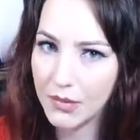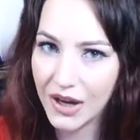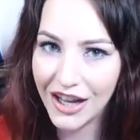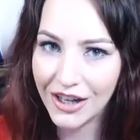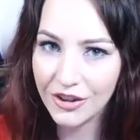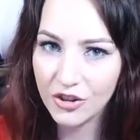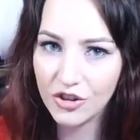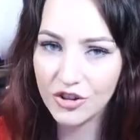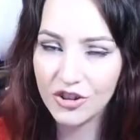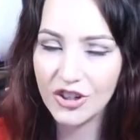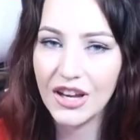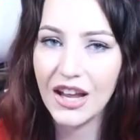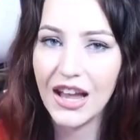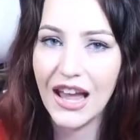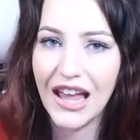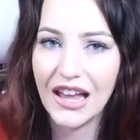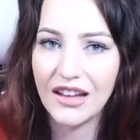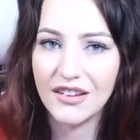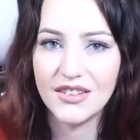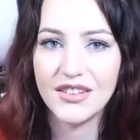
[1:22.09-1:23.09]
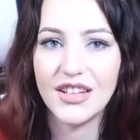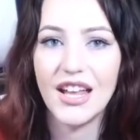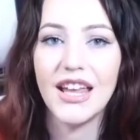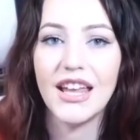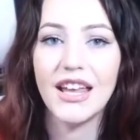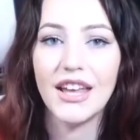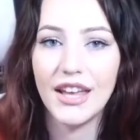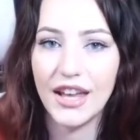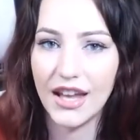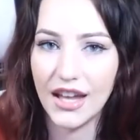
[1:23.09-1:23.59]
much as
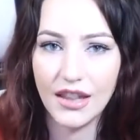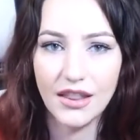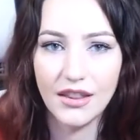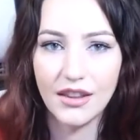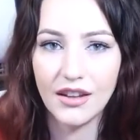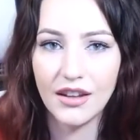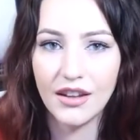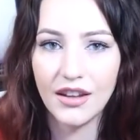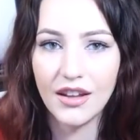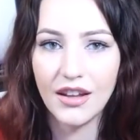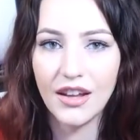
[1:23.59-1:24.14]
I can.